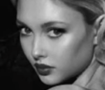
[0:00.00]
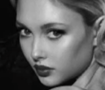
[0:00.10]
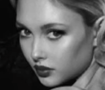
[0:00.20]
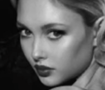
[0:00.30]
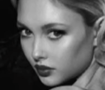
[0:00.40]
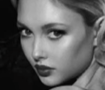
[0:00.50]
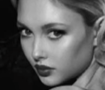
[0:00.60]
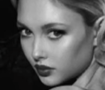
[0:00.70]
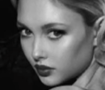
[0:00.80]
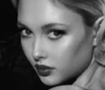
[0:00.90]

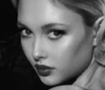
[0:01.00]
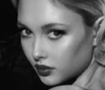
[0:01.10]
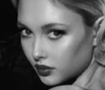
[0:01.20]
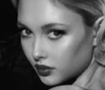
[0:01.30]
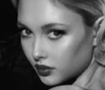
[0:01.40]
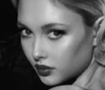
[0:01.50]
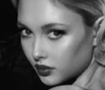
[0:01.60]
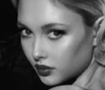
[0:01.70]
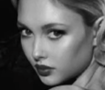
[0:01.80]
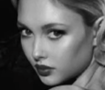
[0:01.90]

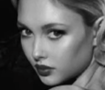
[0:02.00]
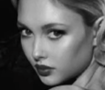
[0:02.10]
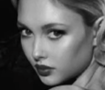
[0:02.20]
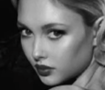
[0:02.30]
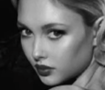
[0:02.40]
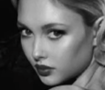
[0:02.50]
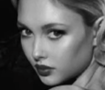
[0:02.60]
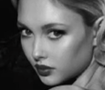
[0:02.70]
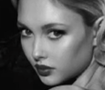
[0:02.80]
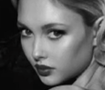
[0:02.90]

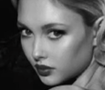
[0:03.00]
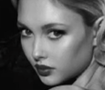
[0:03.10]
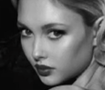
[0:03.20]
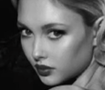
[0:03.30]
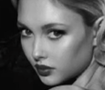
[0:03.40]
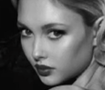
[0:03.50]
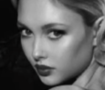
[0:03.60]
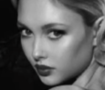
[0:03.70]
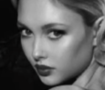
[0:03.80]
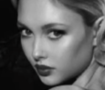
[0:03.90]

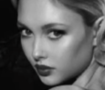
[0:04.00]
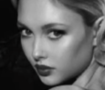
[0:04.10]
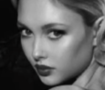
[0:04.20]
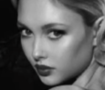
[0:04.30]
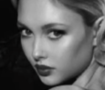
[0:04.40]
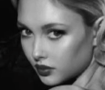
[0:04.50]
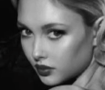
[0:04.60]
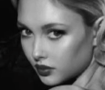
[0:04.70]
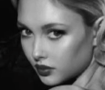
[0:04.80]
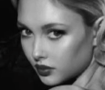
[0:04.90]

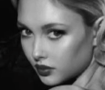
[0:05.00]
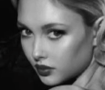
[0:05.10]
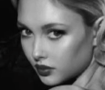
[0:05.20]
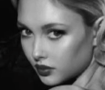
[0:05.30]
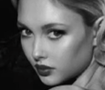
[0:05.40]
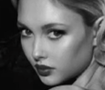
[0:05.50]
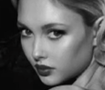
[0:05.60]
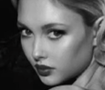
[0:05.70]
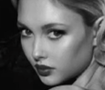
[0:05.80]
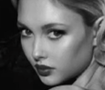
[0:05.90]

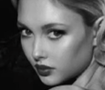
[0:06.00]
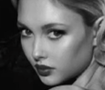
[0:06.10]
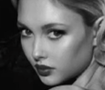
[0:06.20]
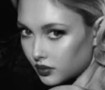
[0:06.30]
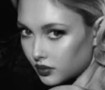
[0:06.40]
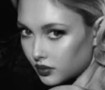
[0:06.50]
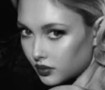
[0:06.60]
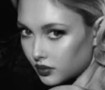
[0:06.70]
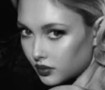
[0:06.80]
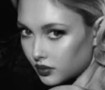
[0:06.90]

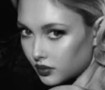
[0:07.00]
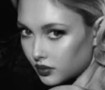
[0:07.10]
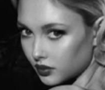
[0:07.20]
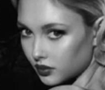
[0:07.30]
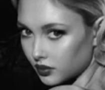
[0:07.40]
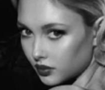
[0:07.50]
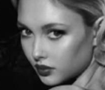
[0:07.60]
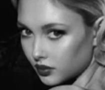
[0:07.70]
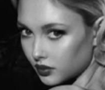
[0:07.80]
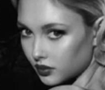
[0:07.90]
This is a still picture; no speech is visible.